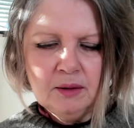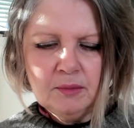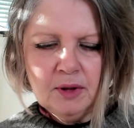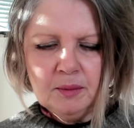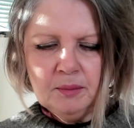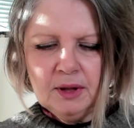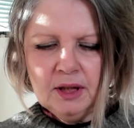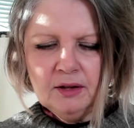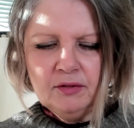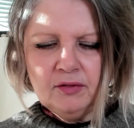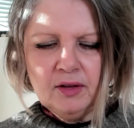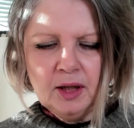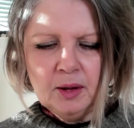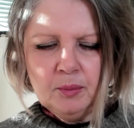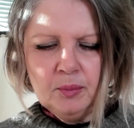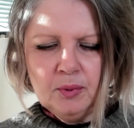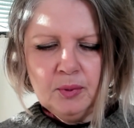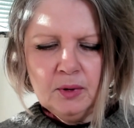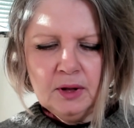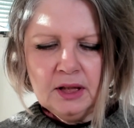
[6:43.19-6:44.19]
Maybe if I
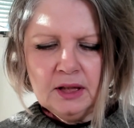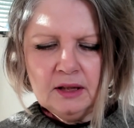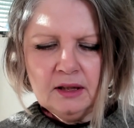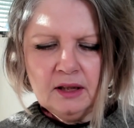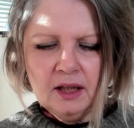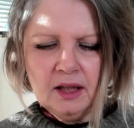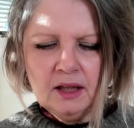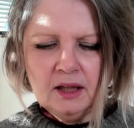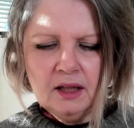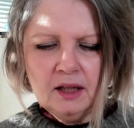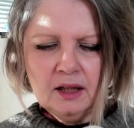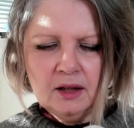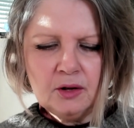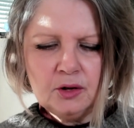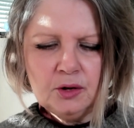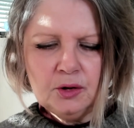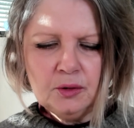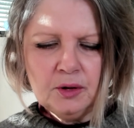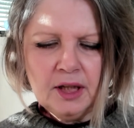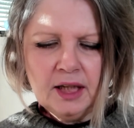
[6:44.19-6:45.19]
put it here,
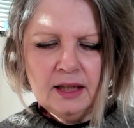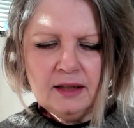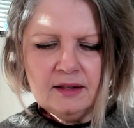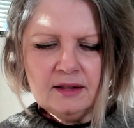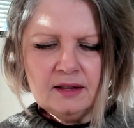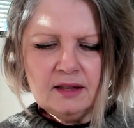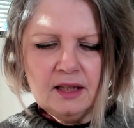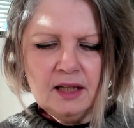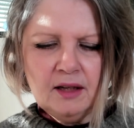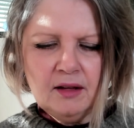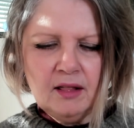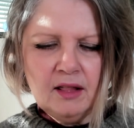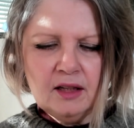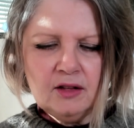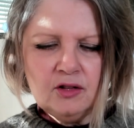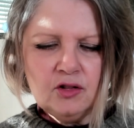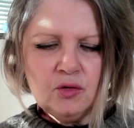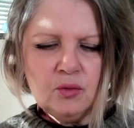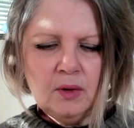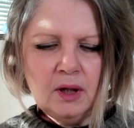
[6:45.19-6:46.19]
you can see
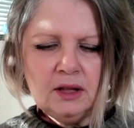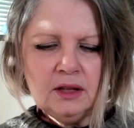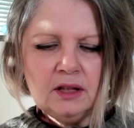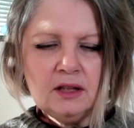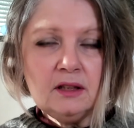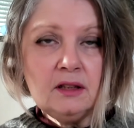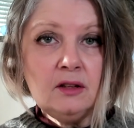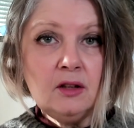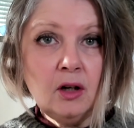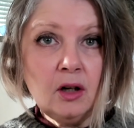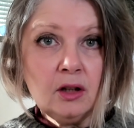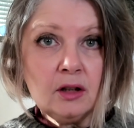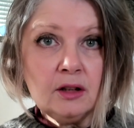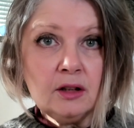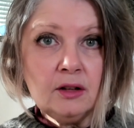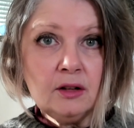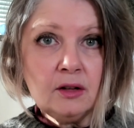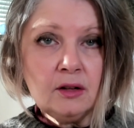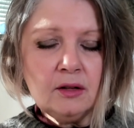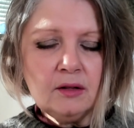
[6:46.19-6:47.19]
this one is
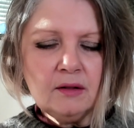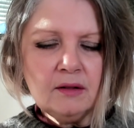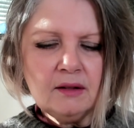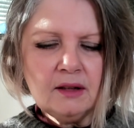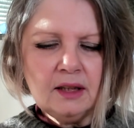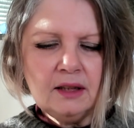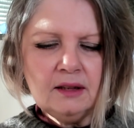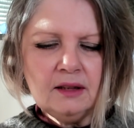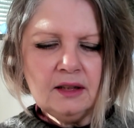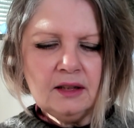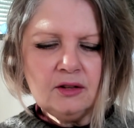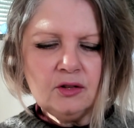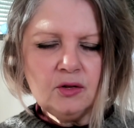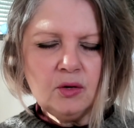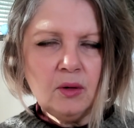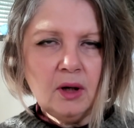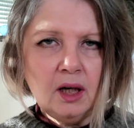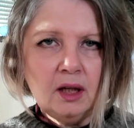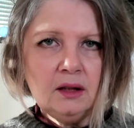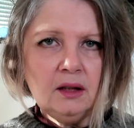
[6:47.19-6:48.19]
darker than this
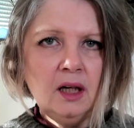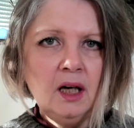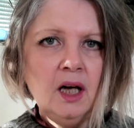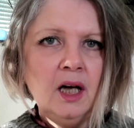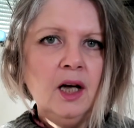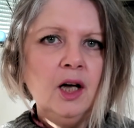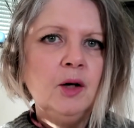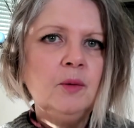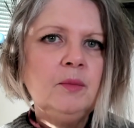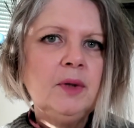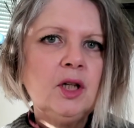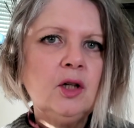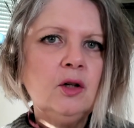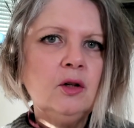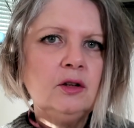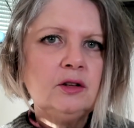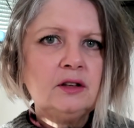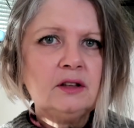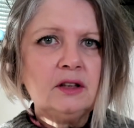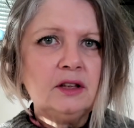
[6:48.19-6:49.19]
one,
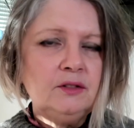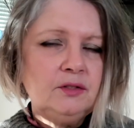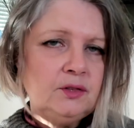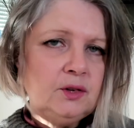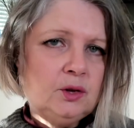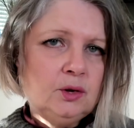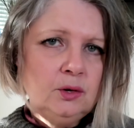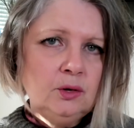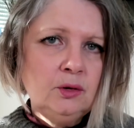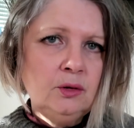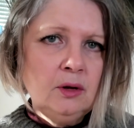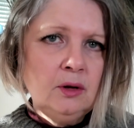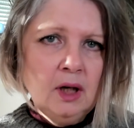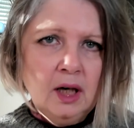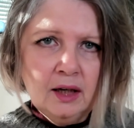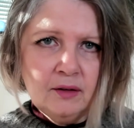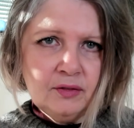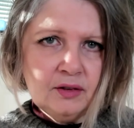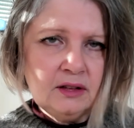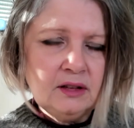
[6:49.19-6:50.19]
because if you
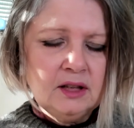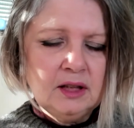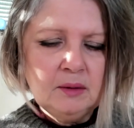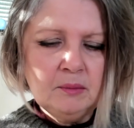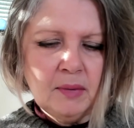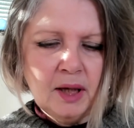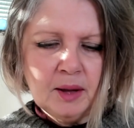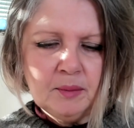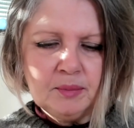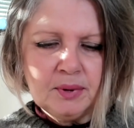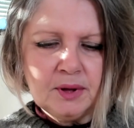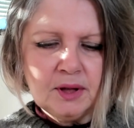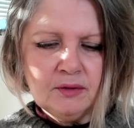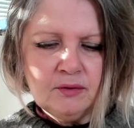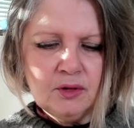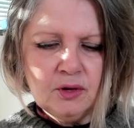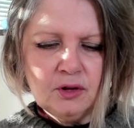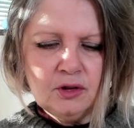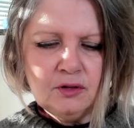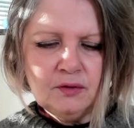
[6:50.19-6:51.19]
have seen my
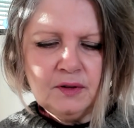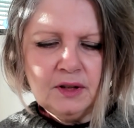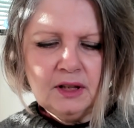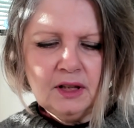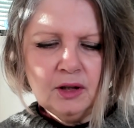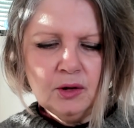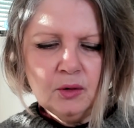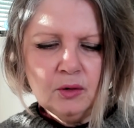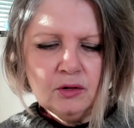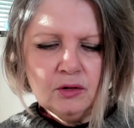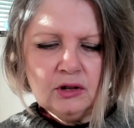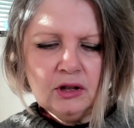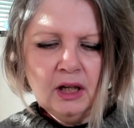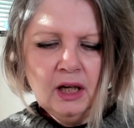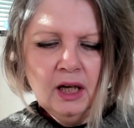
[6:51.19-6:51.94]
previous videos,